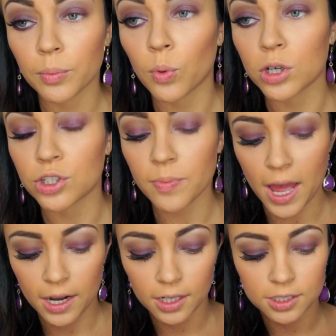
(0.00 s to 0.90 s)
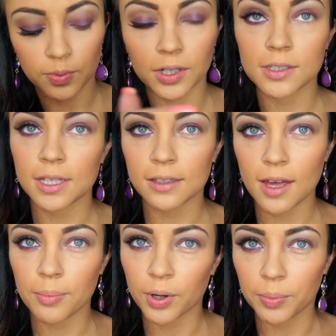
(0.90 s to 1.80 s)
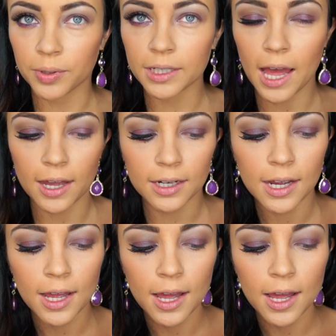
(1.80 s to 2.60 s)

more dramatic. So we're going to take that purple again